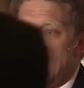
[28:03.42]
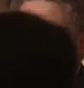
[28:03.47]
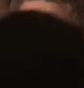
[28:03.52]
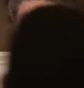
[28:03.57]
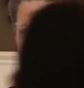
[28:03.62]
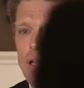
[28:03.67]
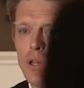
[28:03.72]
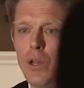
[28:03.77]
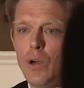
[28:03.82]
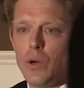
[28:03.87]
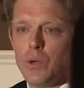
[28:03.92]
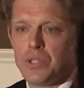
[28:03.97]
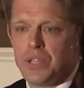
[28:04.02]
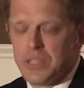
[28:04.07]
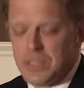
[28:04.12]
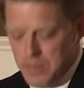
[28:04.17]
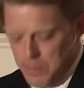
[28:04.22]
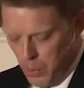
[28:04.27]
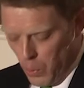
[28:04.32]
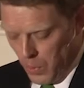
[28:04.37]
As I close,
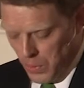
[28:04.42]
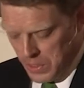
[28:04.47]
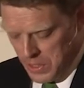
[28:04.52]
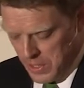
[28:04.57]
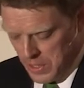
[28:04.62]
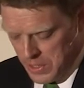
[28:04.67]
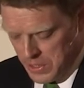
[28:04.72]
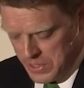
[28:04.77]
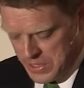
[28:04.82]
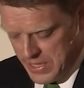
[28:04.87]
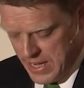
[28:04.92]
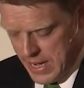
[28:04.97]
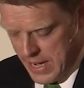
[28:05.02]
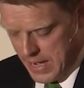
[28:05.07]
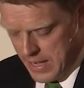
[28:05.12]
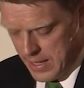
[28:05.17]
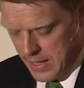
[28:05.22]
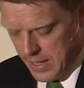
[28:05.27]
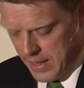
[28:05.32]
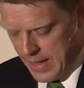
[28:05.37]
it's important to
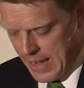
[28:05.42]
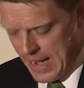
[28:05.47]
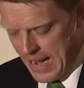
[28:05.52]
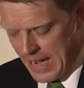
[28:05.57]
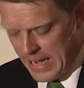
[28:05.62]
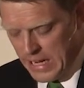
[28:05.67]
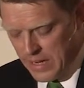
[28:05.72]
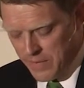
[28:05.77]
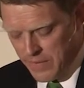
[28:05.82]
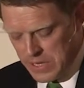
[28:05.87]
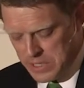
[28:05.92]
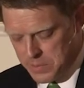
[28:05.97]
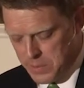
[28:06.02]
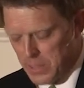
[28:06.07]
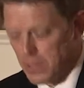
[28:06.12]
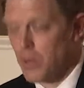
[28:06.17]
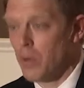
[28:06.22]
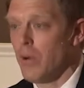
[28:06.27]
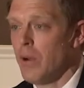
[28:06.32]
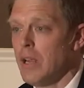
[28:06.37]
understand that any
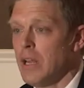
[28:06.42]
investment